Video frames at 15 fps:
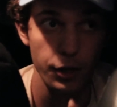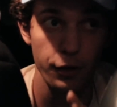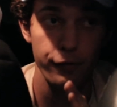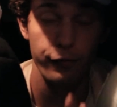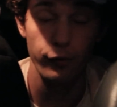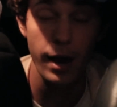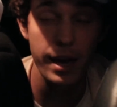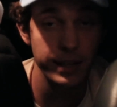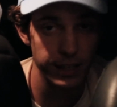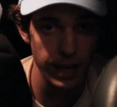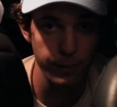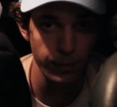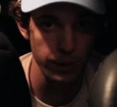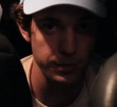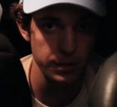her friend
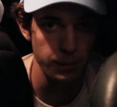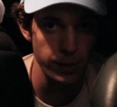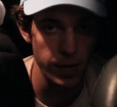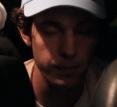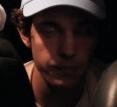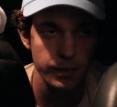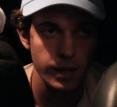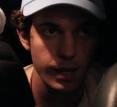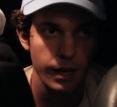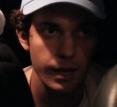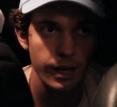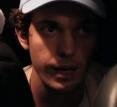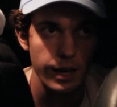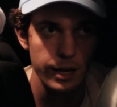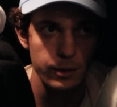came up to me
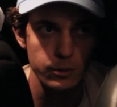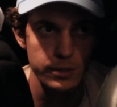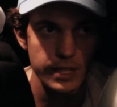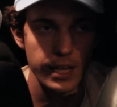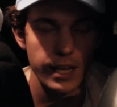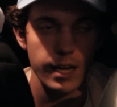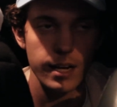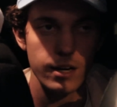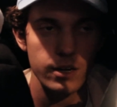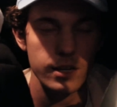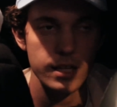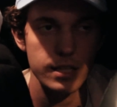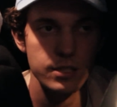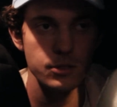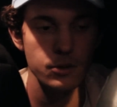and was like, hey,
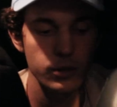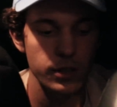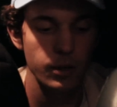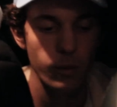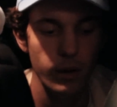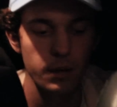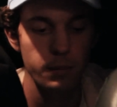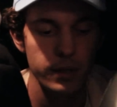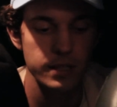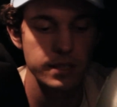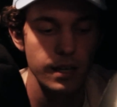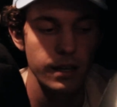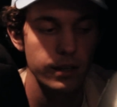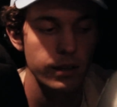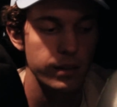Curtis, Julia wanted me to
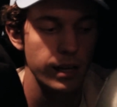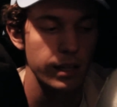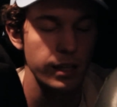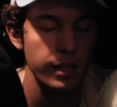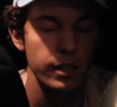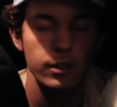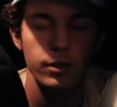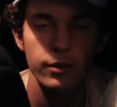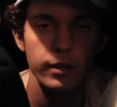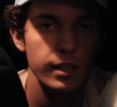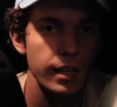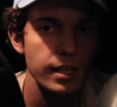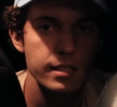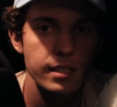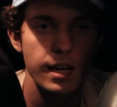tell you that, like, you're a really
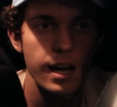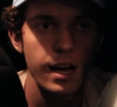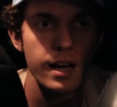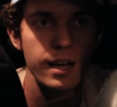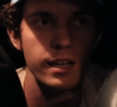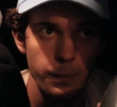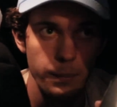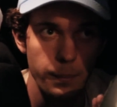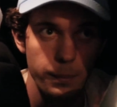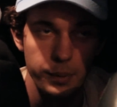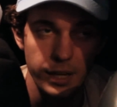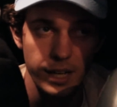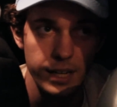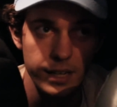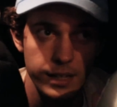nice guy,
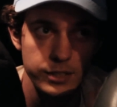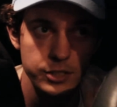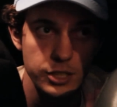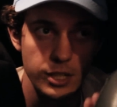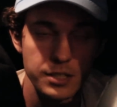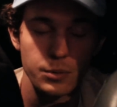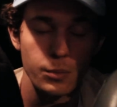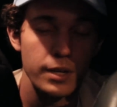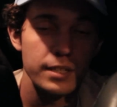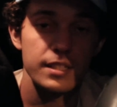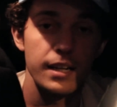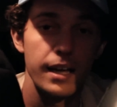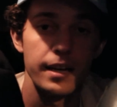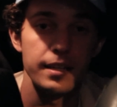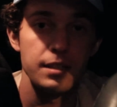but she doesn't want
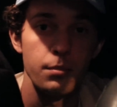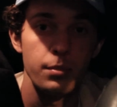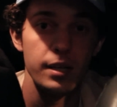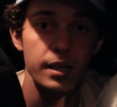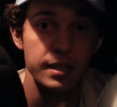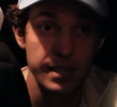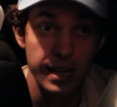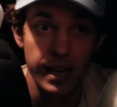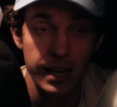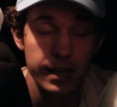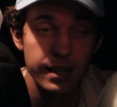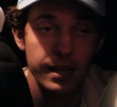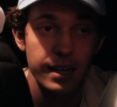tonight to be a date.